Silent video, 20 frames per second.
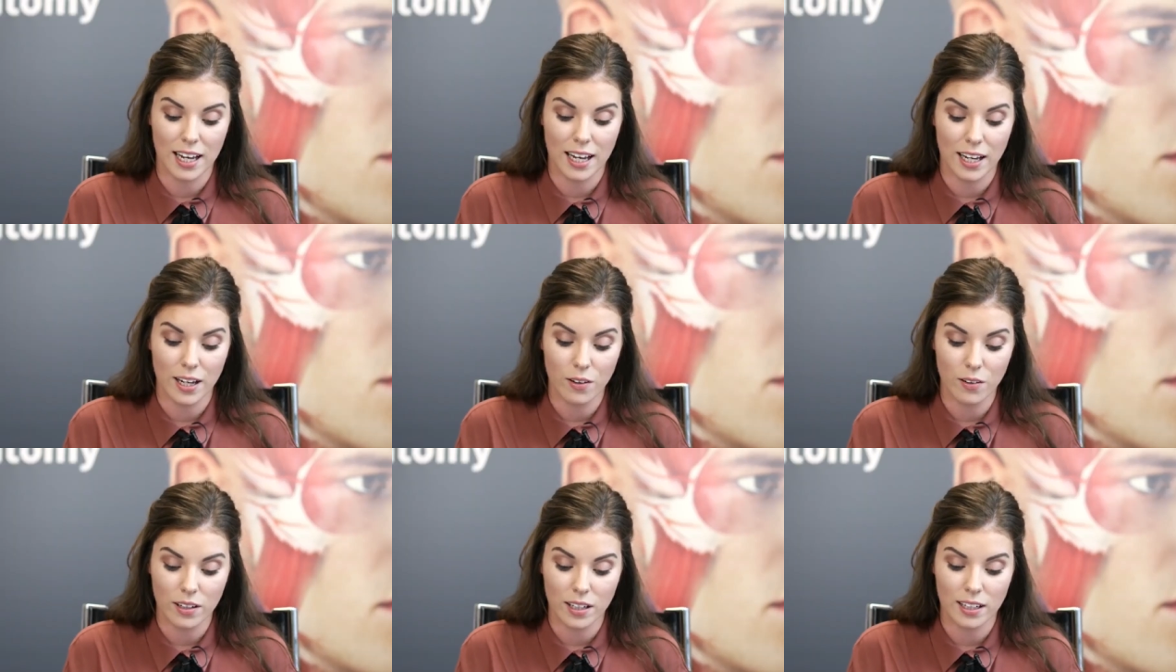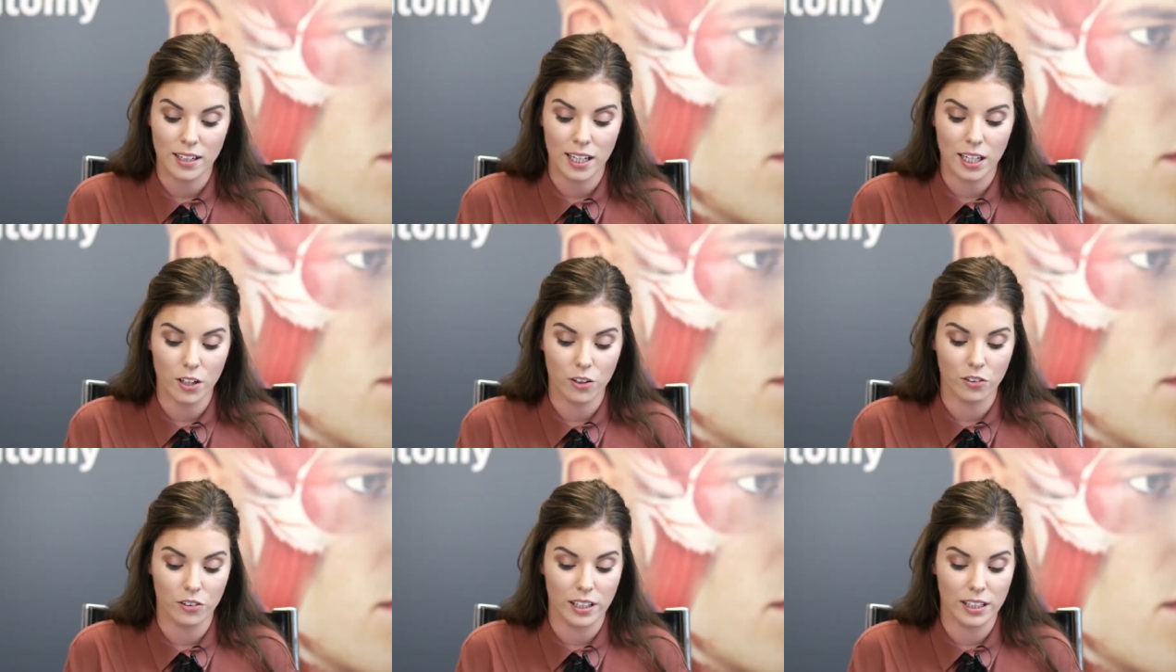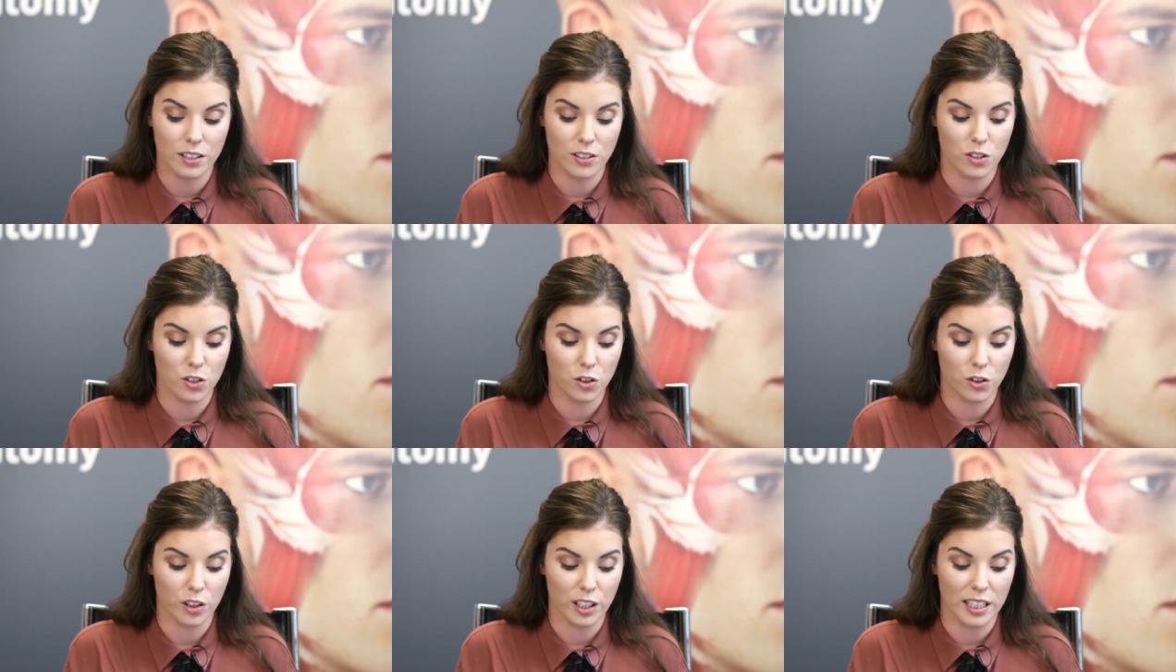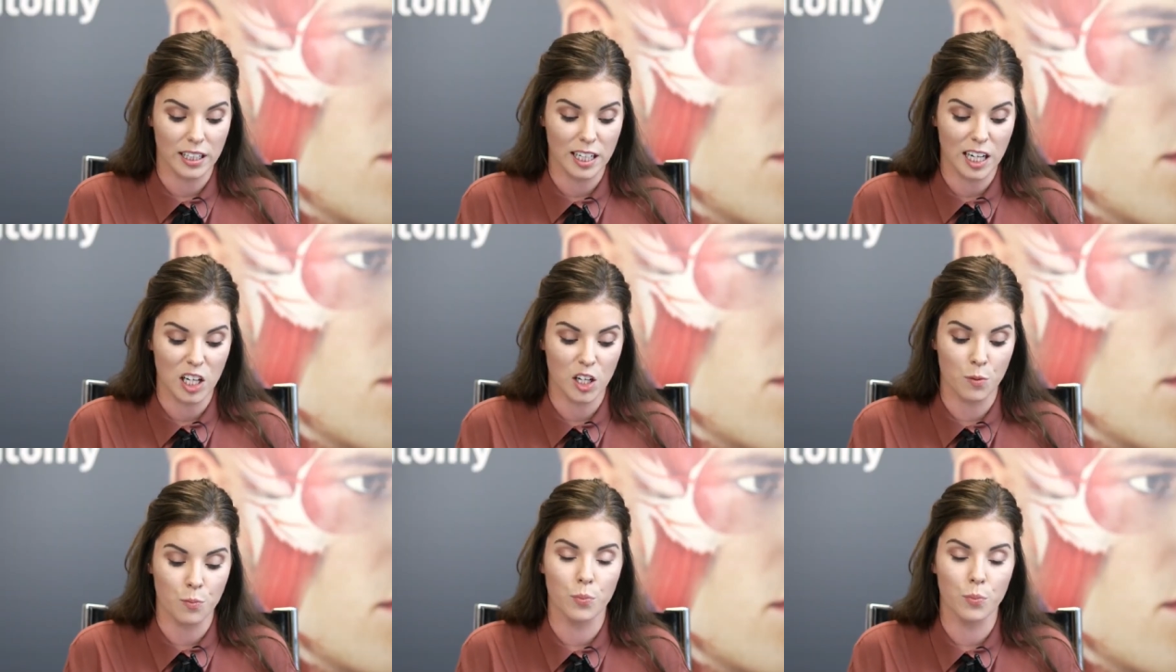How can I create a screen and